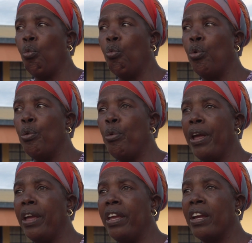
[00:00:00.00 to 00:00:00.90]
we
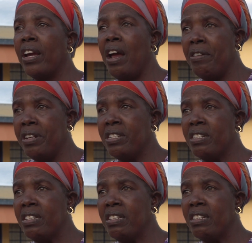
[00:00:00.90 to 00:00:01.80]
were
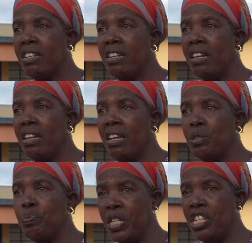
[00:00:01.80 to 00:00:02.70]
encouraged,
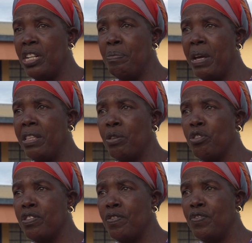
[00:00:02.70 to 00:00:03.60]
especially by the
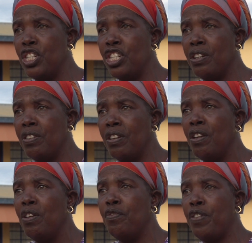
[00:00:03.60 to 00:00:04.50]
conservation
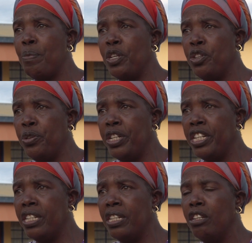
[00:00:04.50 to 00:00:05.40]
farming
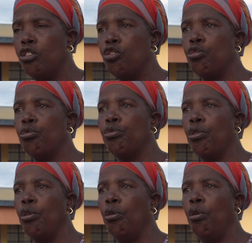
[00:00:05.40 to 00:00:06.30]
unit, to
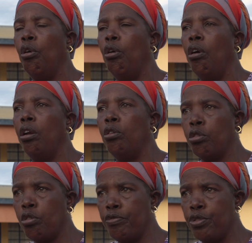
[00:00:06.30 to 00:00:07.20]
grow a
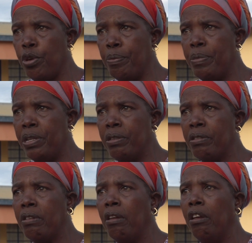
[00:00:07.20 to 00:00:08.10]
lot of
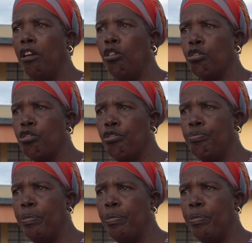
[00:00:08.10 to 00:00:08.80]
soybeans, a lot of